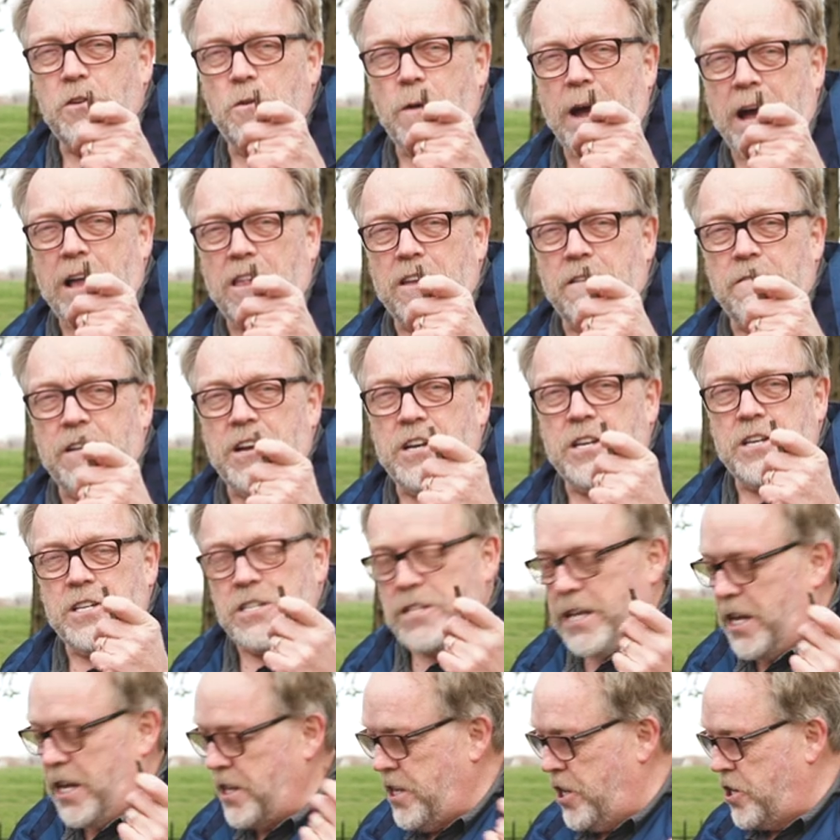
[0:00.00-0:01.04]
two Allen
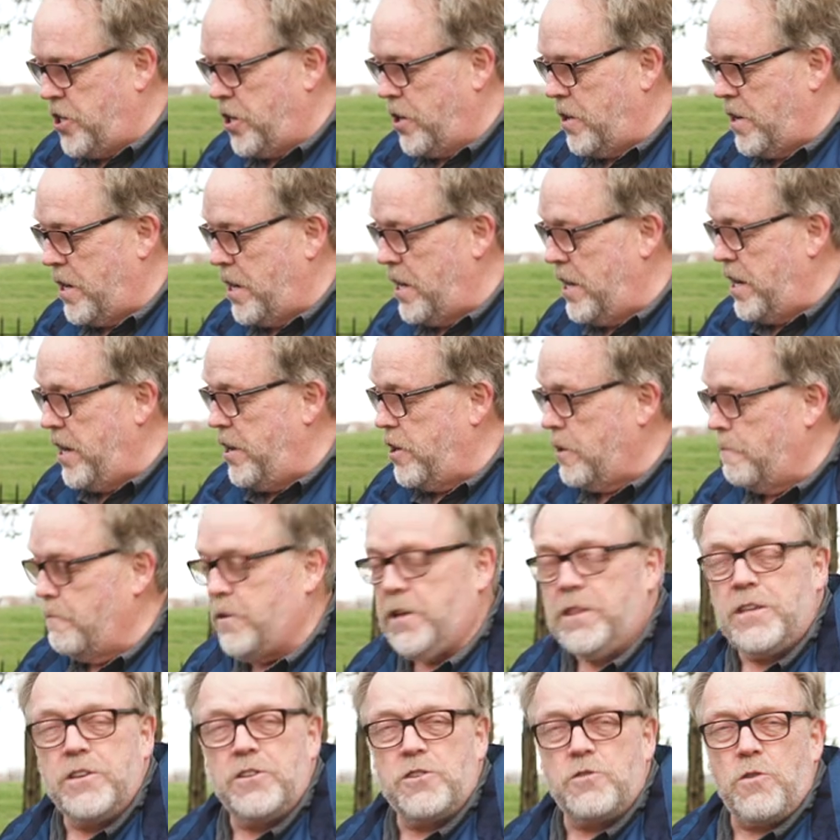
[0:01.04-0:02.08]
wrenches. Not that you're gonna need them
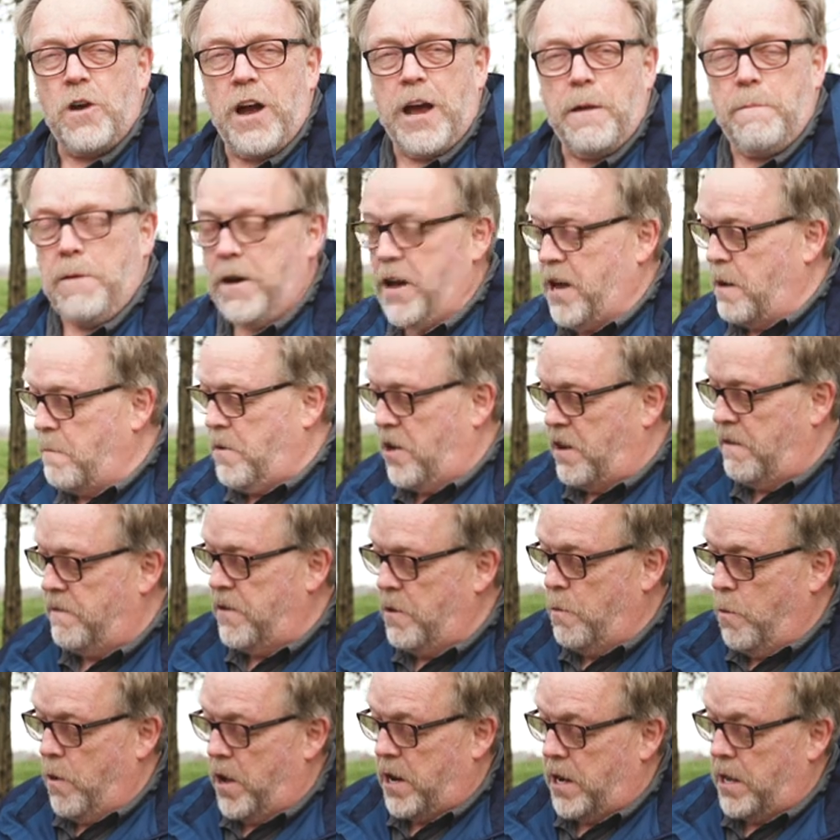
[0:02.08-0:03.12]
with this tripod, but if
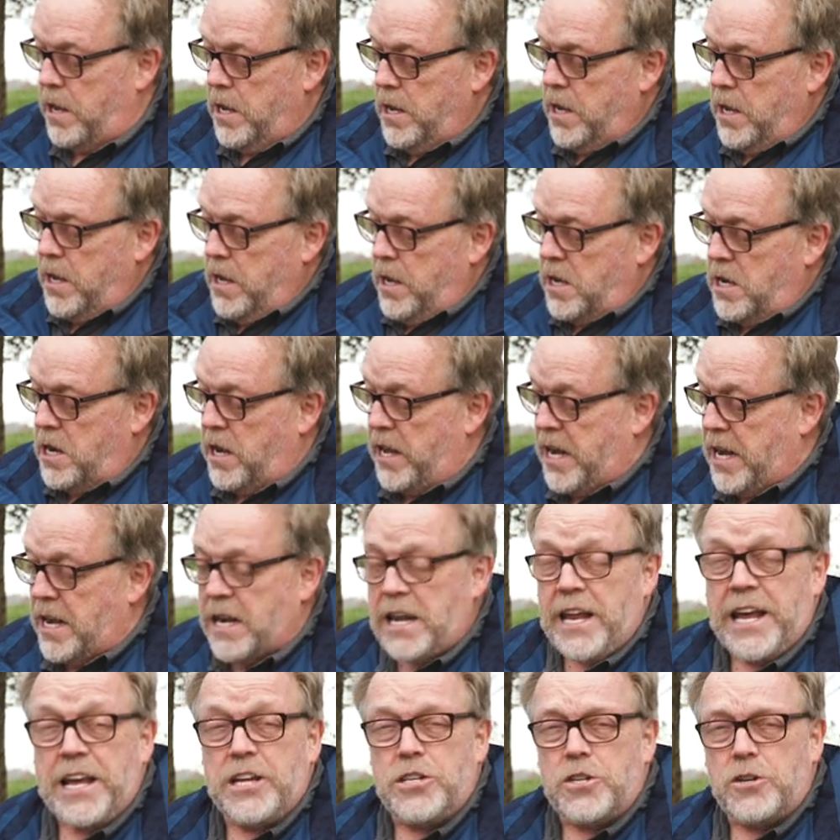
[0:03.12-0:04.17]
you wanna tighten
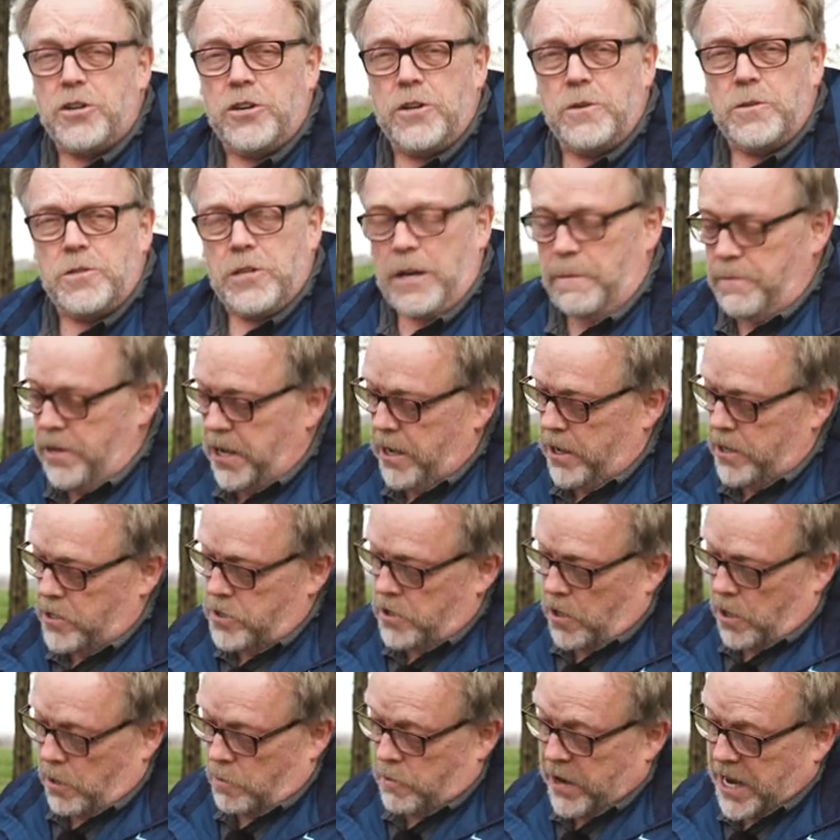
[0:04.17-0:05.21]
legs or do something, it's
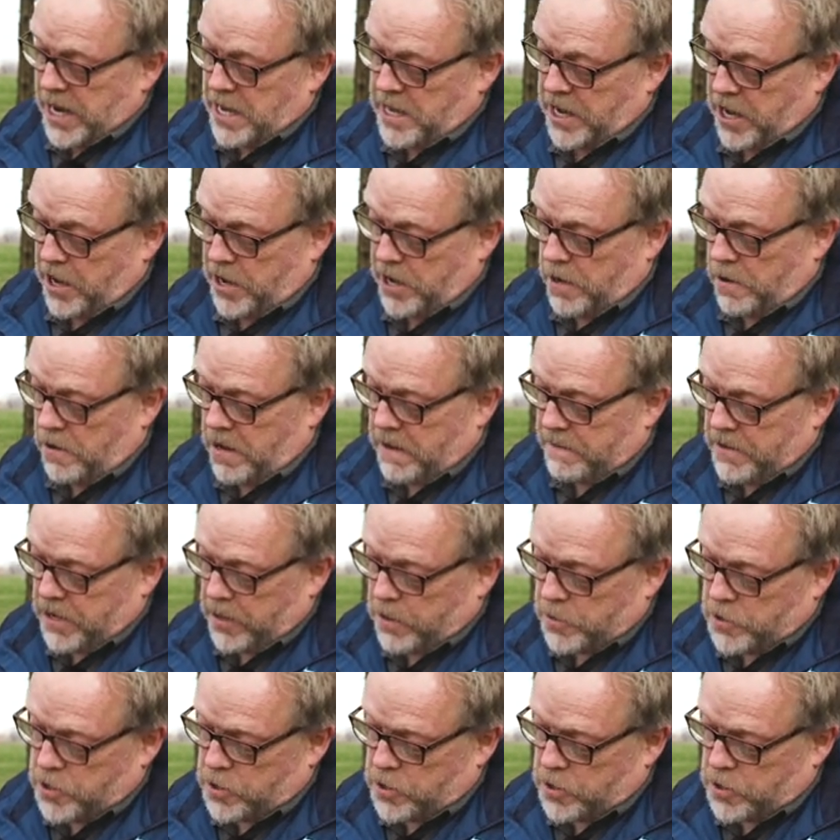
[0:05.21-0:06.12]
all right there. You don't have to go